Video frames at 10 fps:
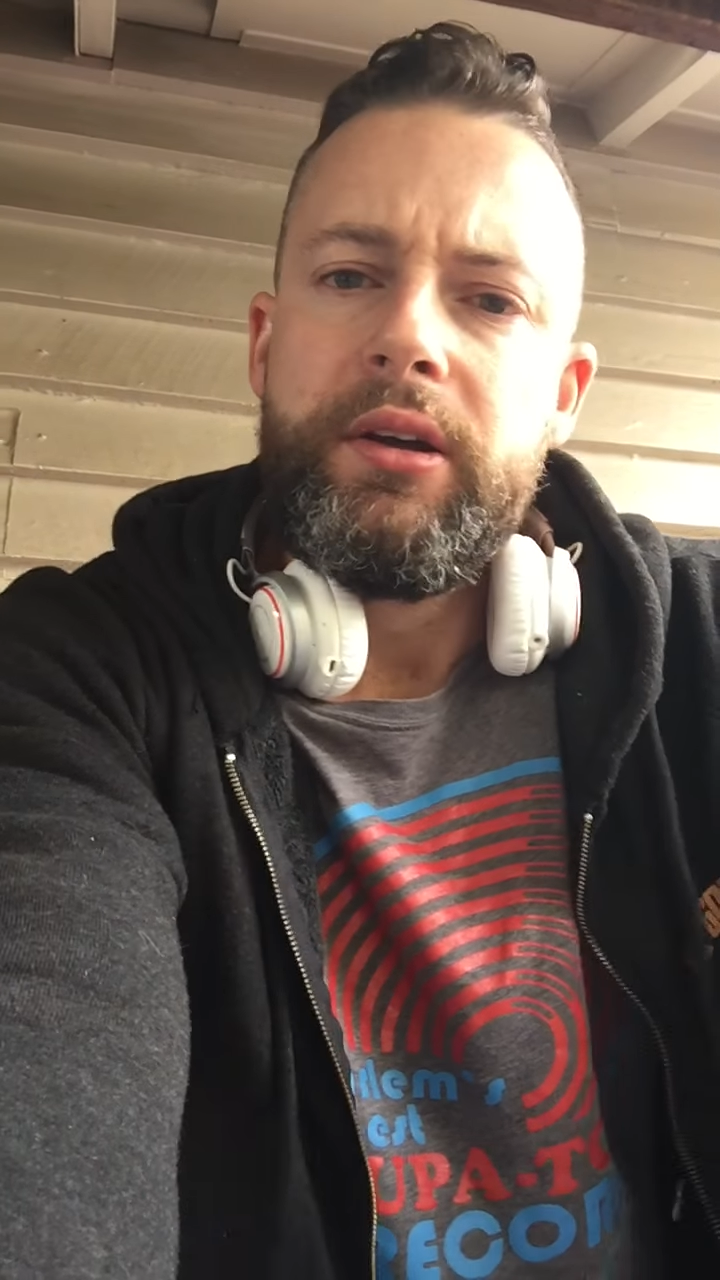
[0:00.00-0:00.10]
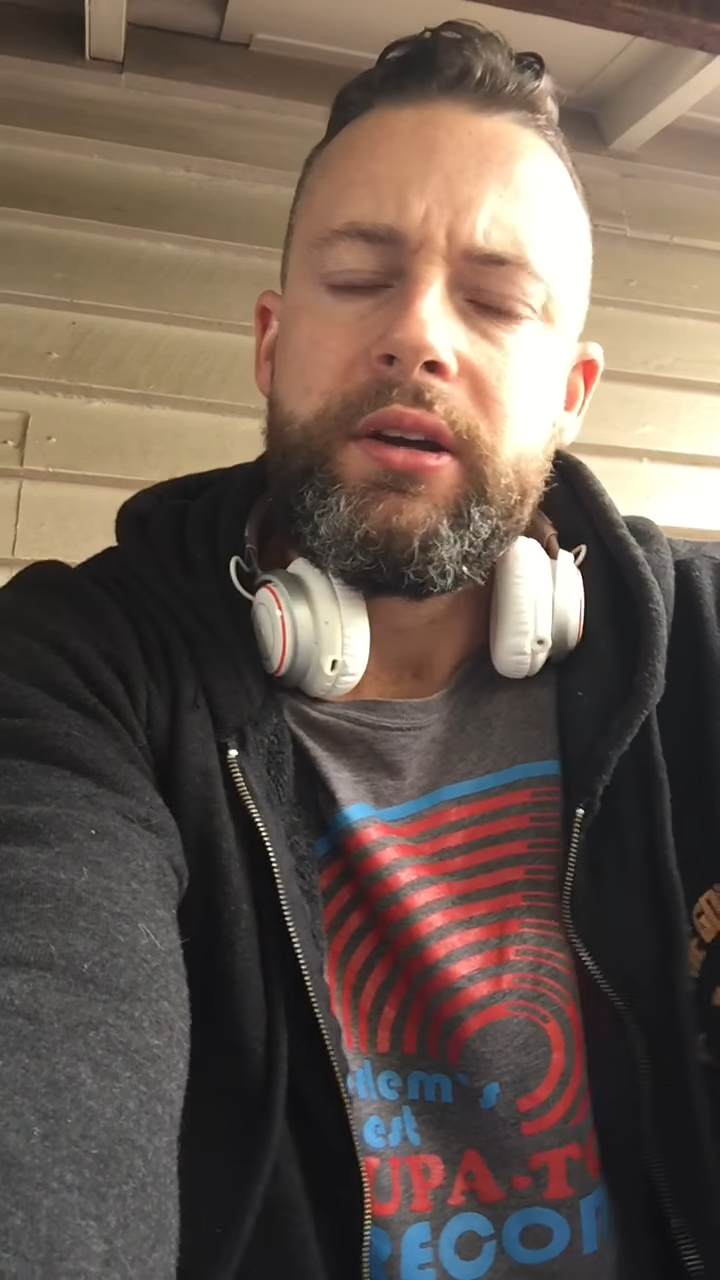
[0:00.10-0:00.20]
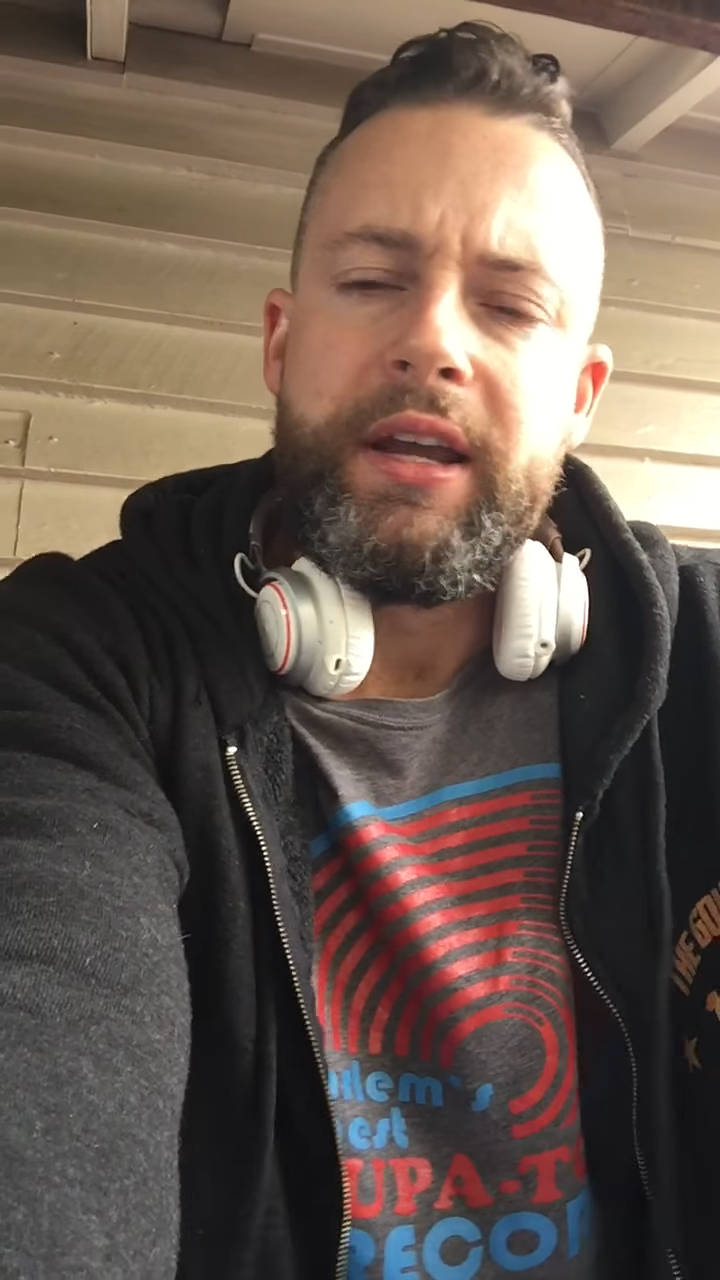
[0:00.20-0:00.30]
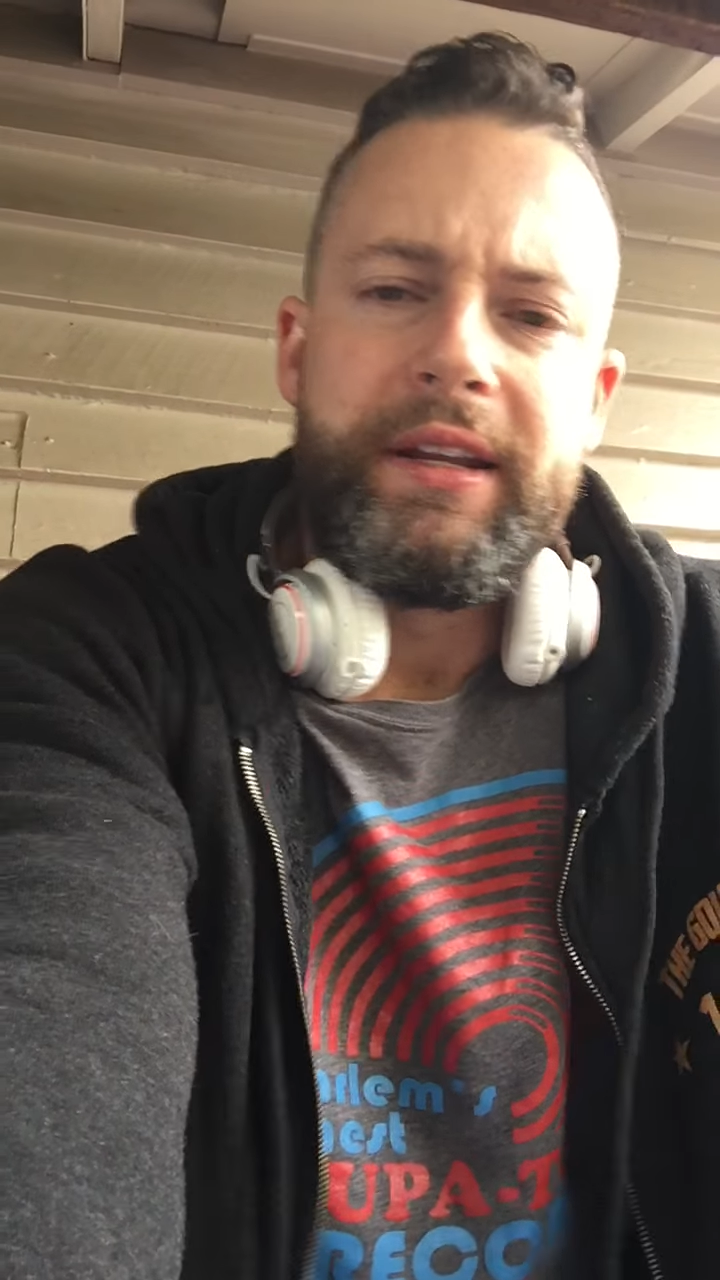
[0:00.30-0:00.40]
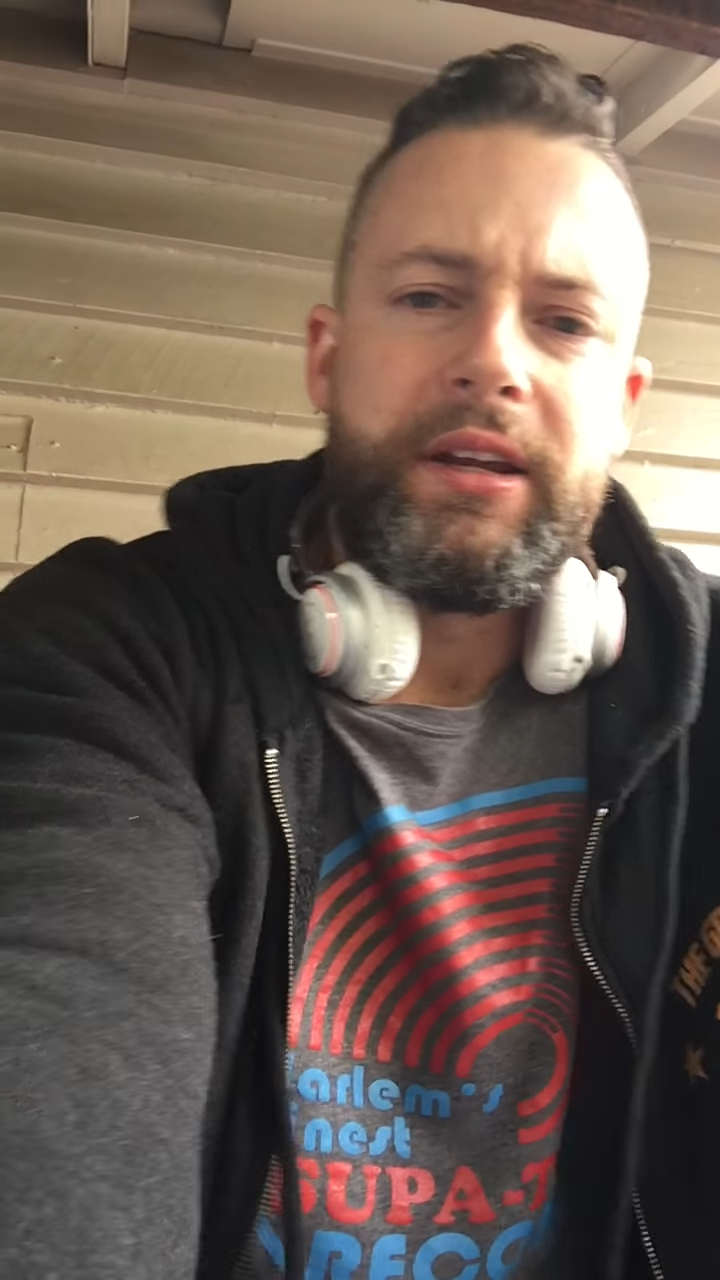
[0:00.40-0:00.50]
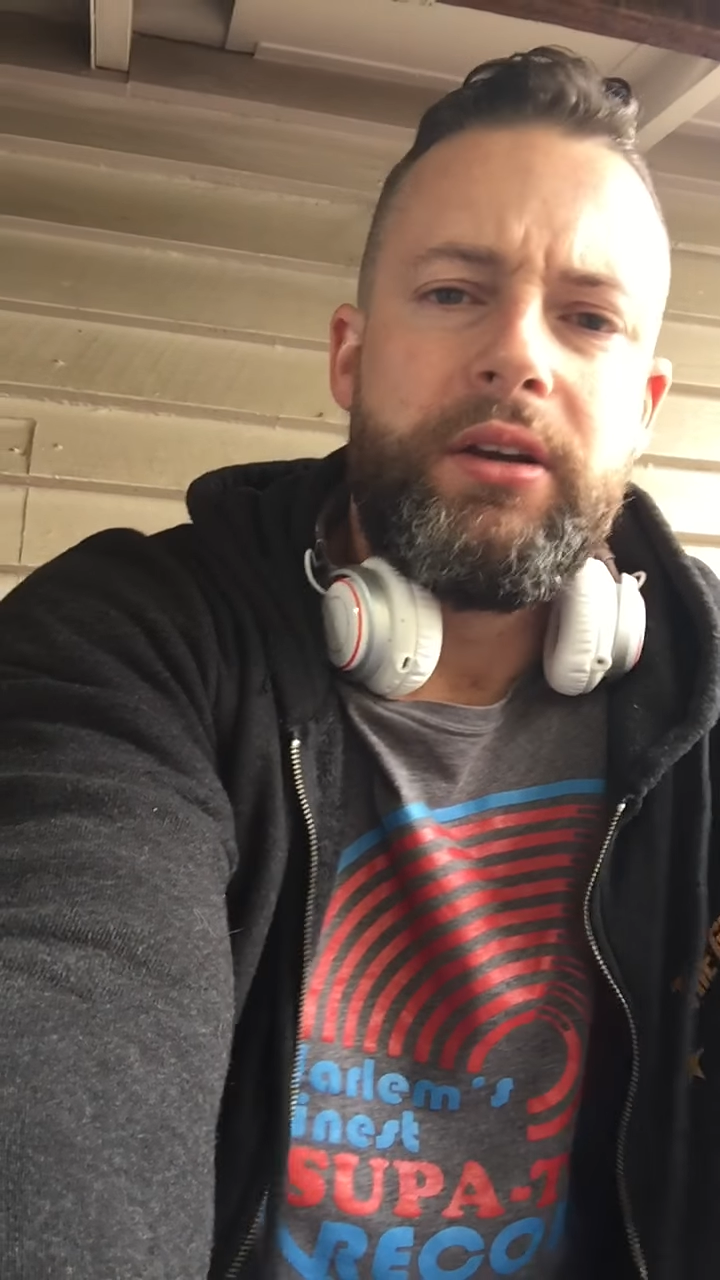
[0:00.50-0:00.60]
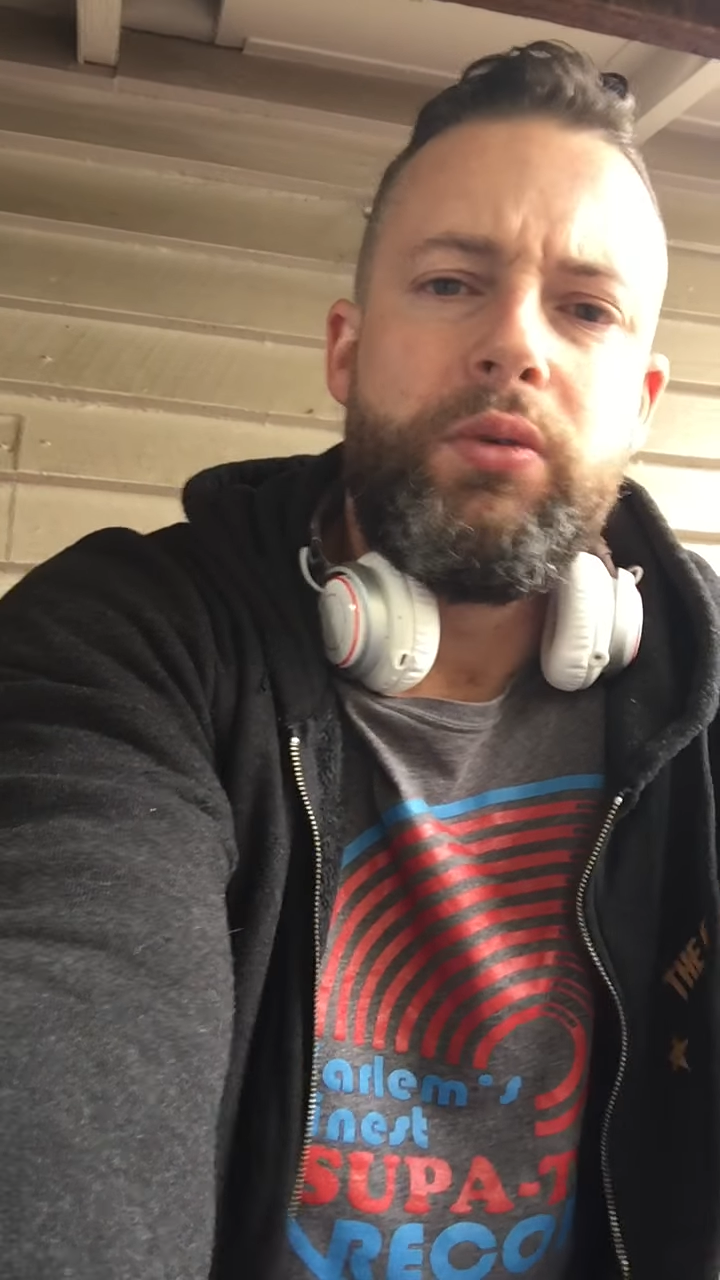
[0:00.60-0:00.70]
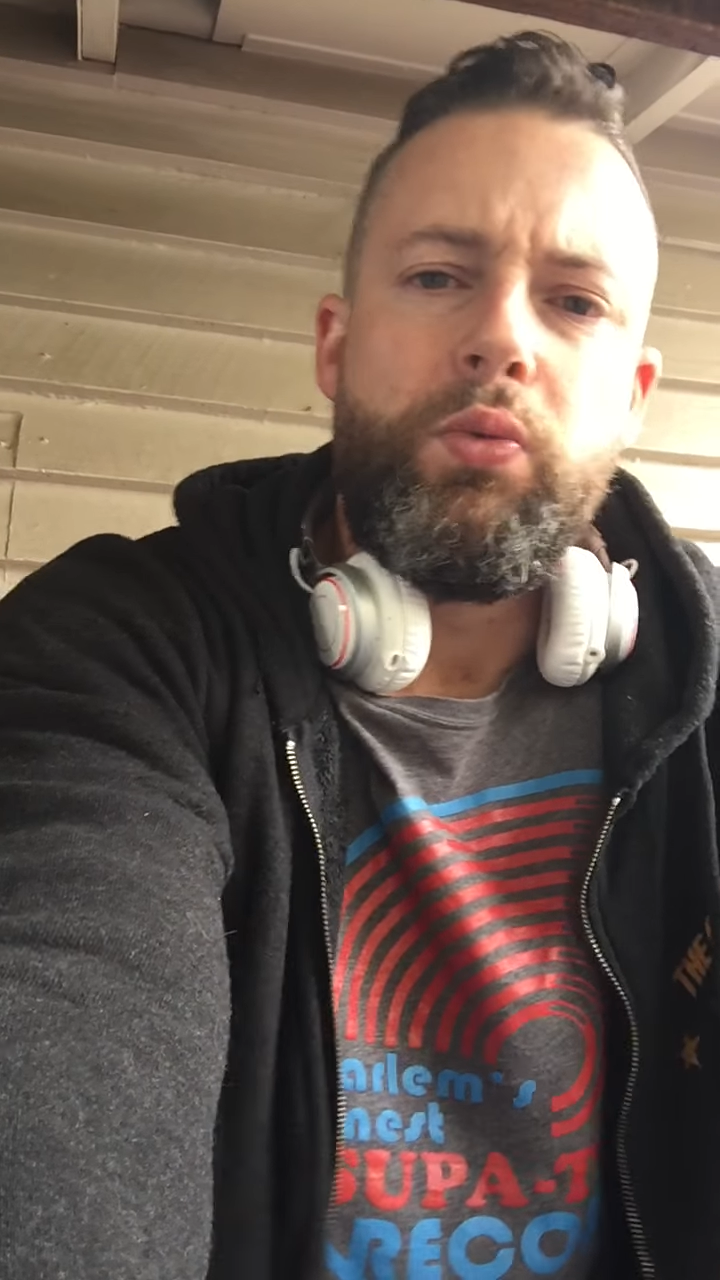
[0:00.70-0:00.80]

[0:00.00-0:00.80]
getting a